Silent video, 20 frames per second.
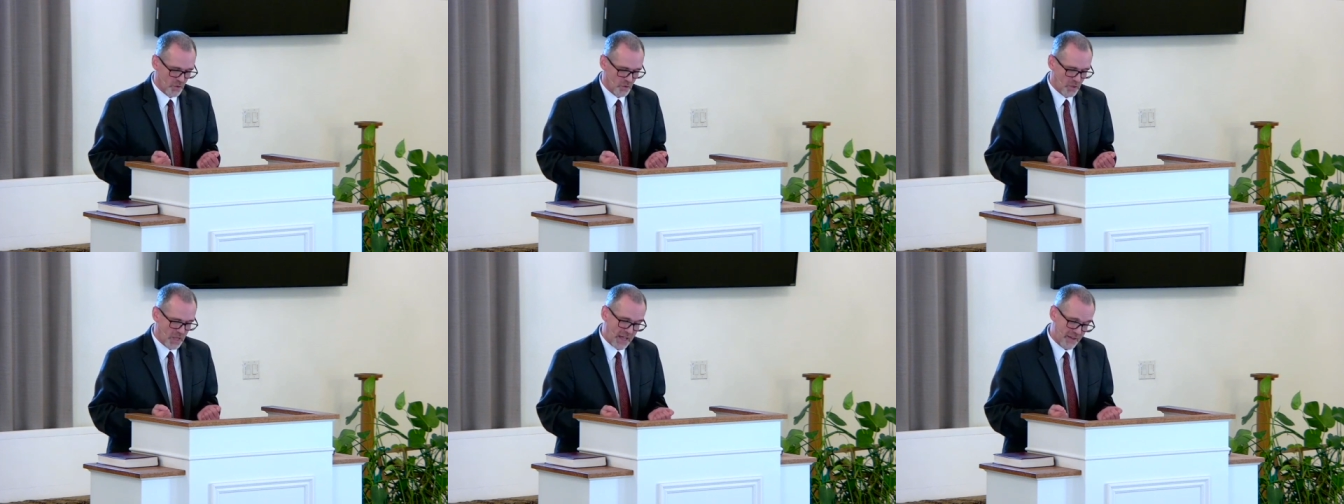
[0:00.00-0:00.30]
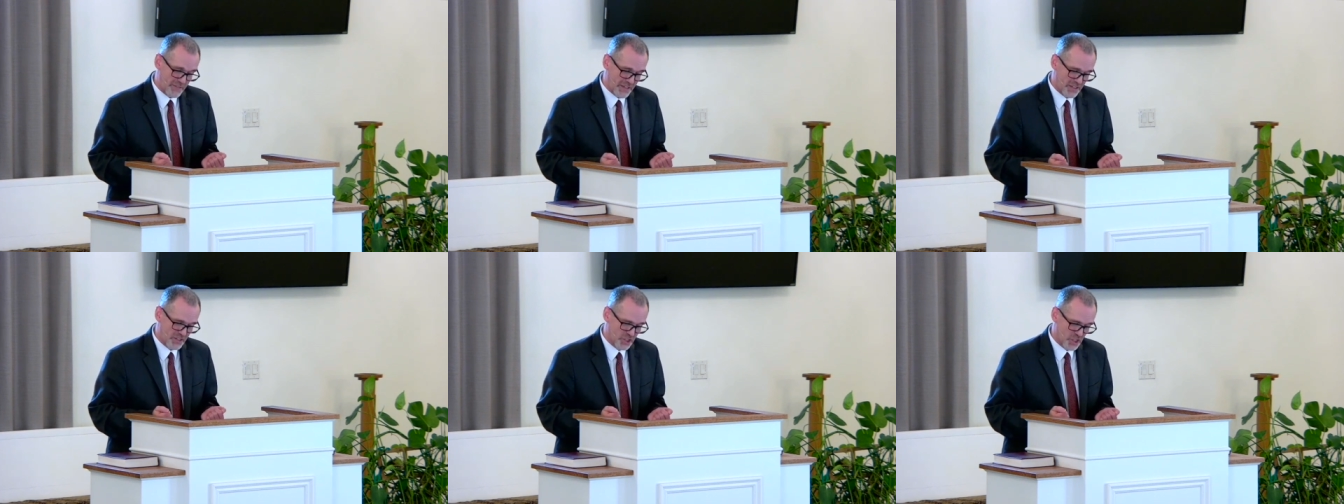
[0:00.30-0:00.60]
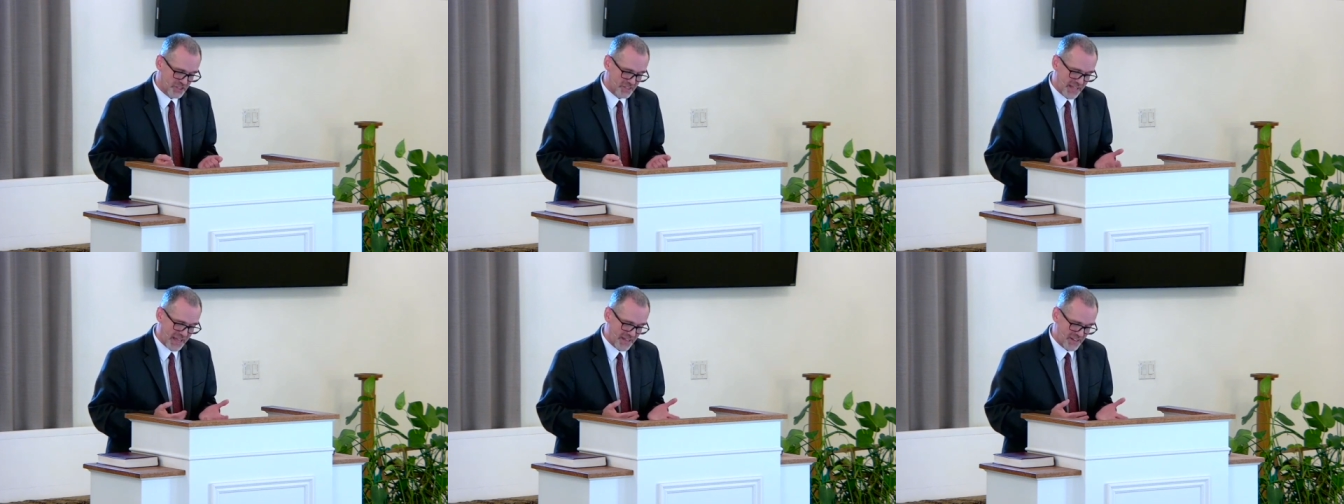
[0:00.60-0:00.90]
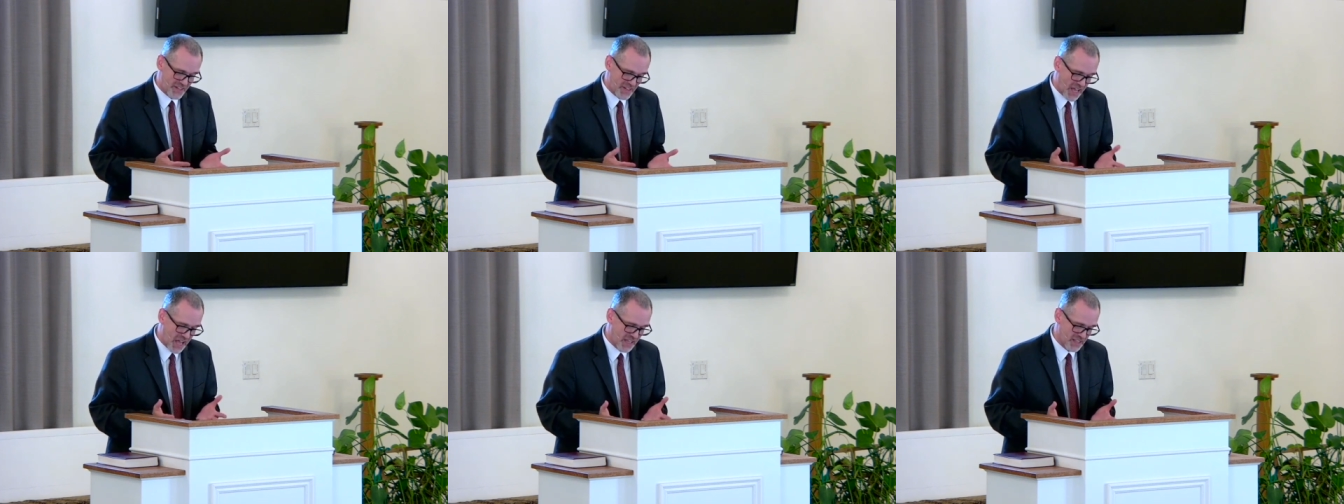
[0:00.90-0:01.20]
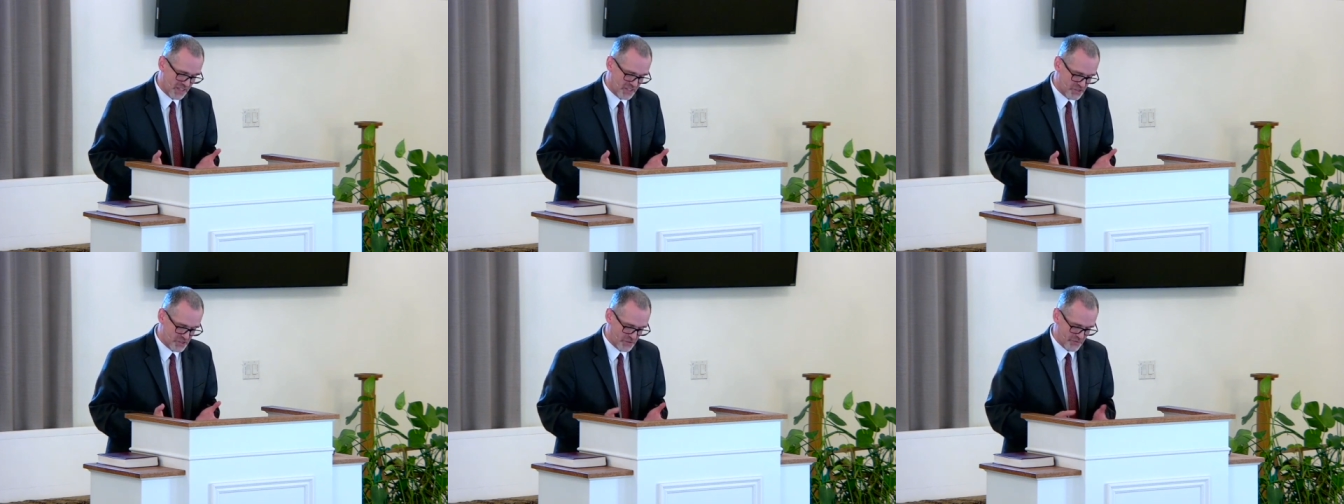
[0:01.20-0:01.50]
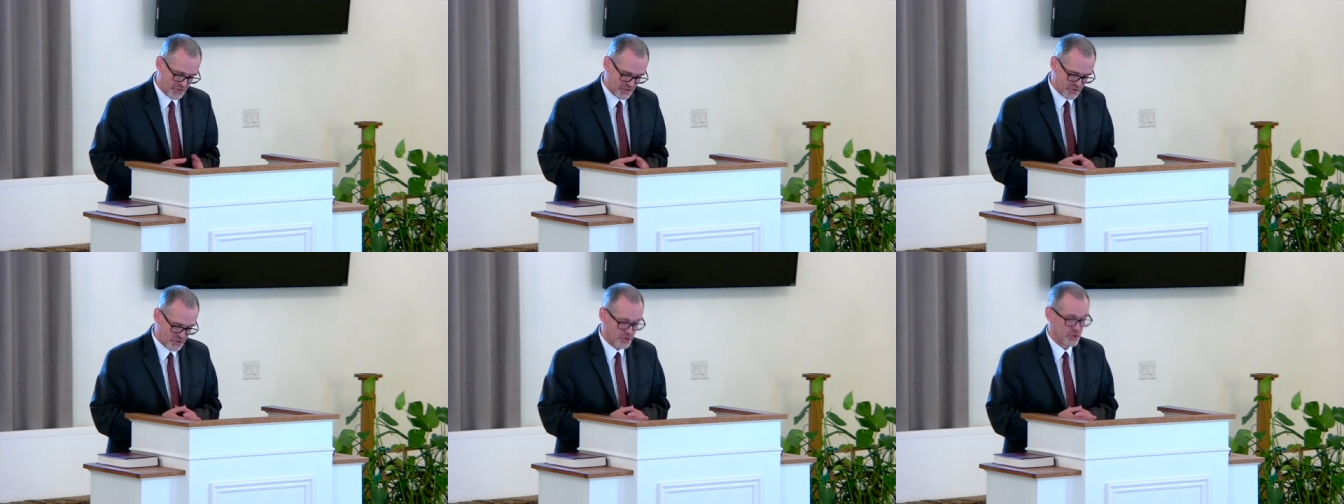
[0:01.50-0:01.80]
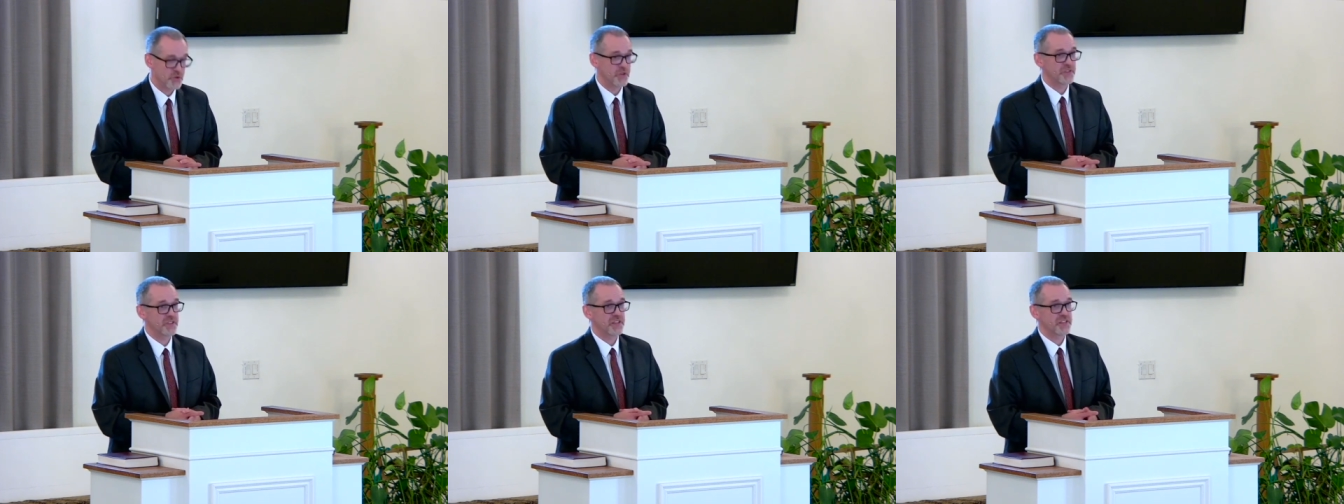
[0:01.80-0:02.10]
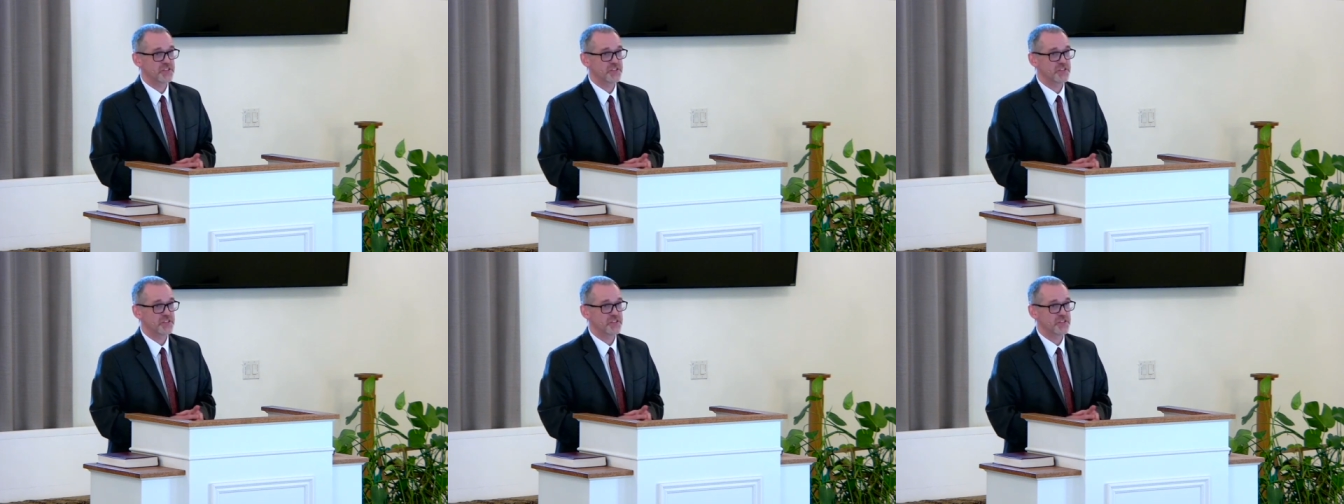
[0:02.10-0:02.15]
Well, having looked at knowledge of the truth,